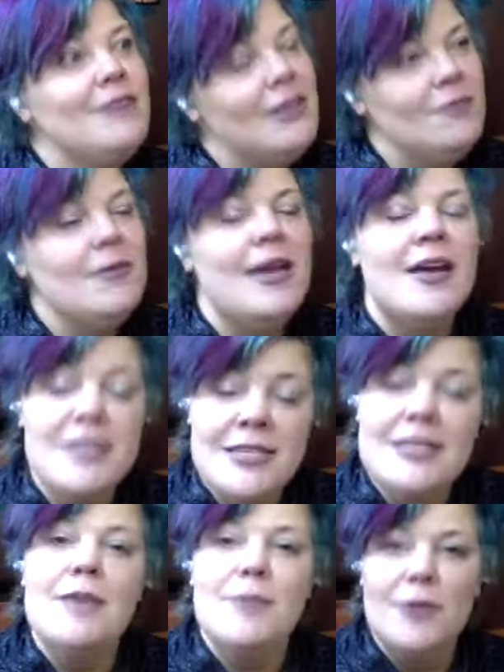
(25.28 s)
well,
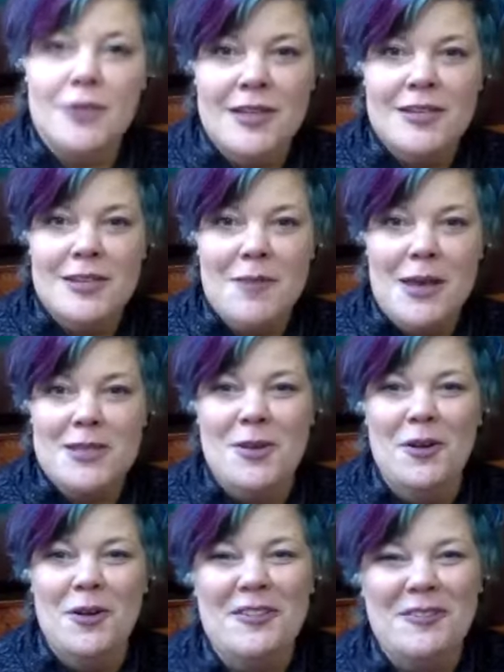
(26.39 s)
unstable is the best
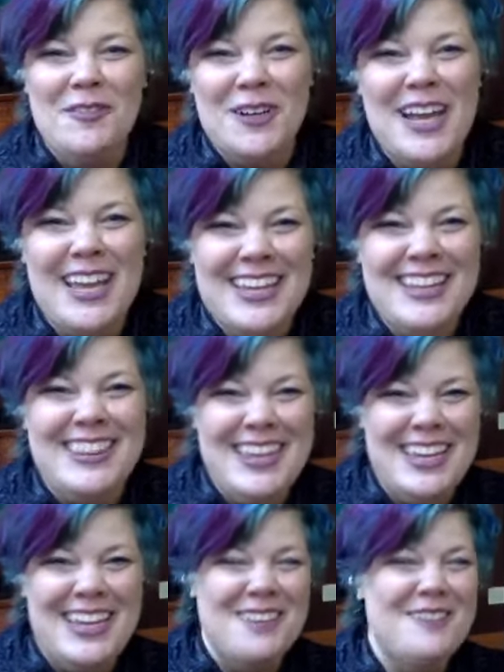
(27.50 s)
word I can
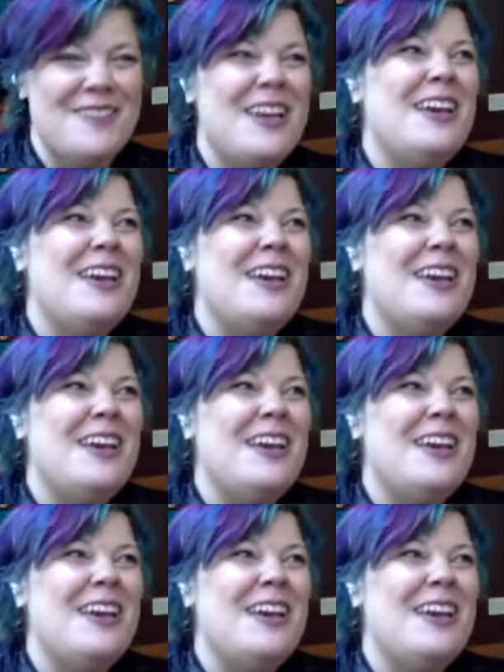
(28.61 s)
think of